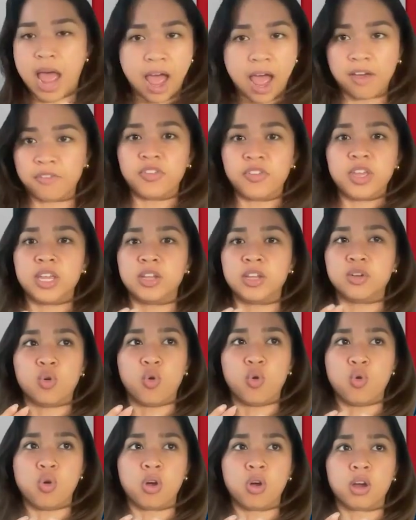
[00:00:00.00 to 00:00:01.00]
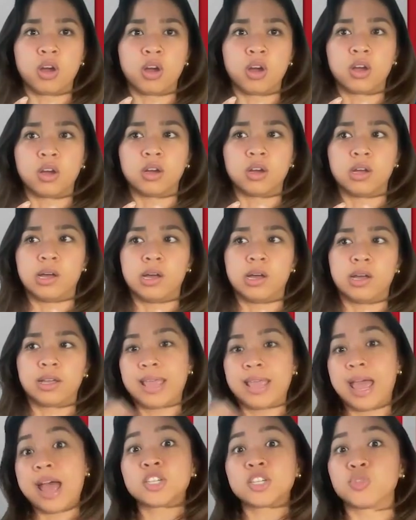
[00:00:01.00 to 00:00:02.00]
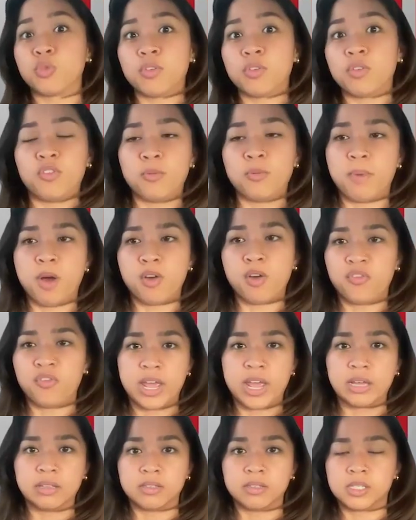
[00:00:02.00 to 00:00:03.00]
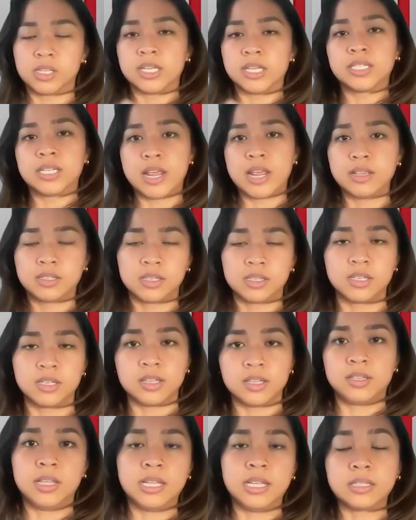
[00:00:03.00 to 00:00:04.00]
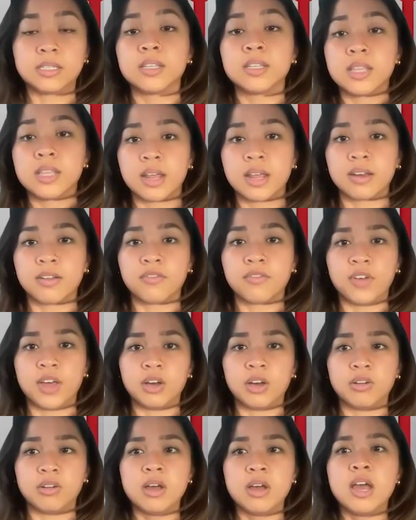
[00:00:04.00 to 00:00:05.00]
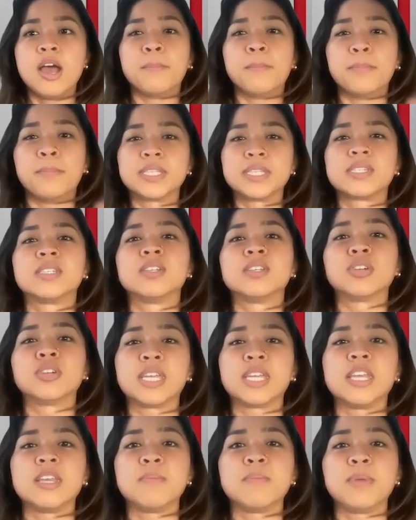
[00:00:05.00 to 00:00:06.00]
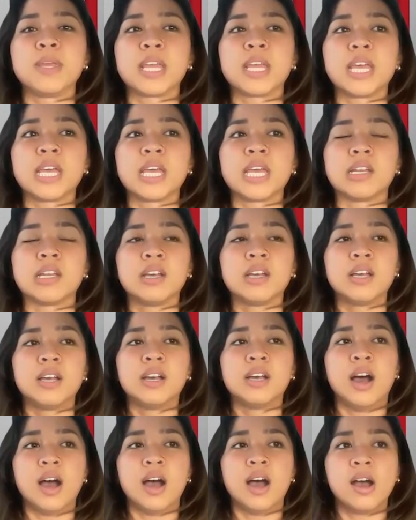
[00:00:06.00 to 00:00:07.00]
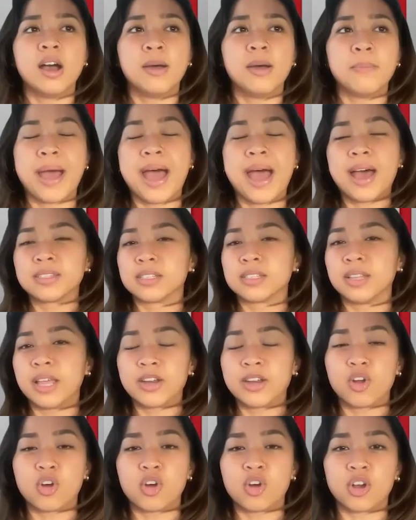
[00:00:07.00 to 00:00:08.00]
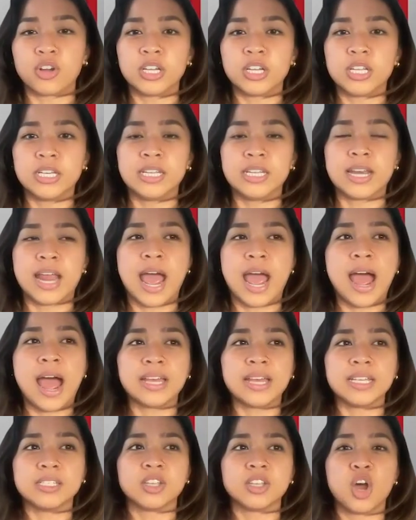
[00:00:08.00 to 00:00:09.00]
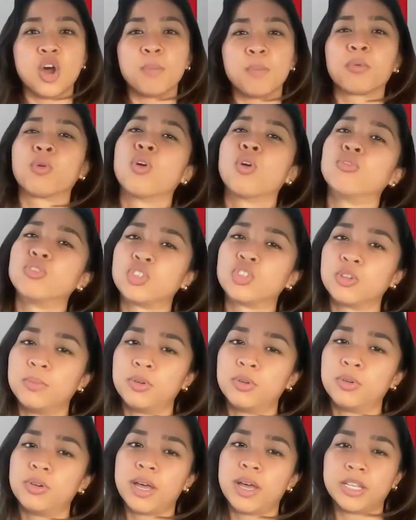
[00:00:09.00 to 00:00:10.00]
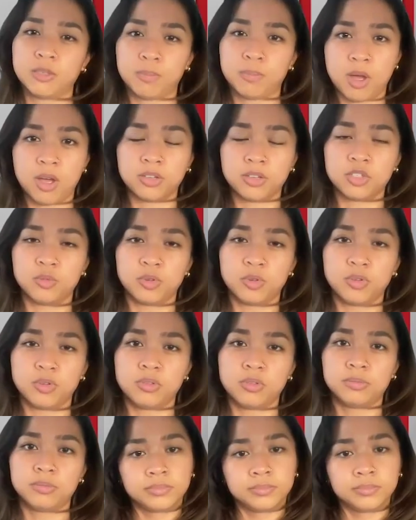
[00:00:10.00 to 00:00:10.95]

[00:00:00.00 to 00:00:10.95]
avid or casual football fans a taste into the NFL, but still keeping it as lighthearted and as approachable as possible.